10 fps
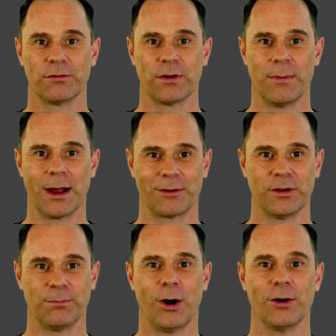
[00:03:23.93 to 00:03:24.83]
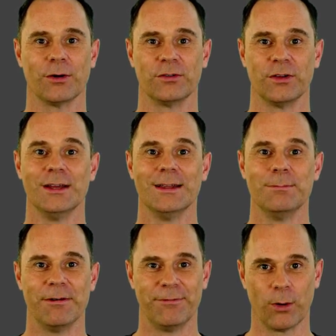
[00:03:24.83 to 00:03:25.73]
from Microsoft partners
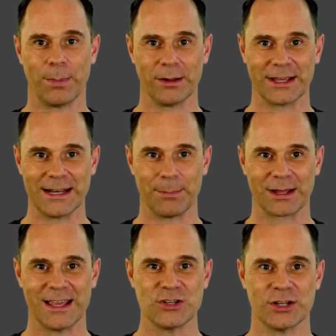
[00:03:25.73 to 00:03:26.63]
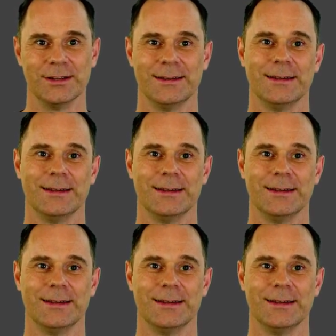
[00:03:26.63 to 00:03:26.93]
before building an application.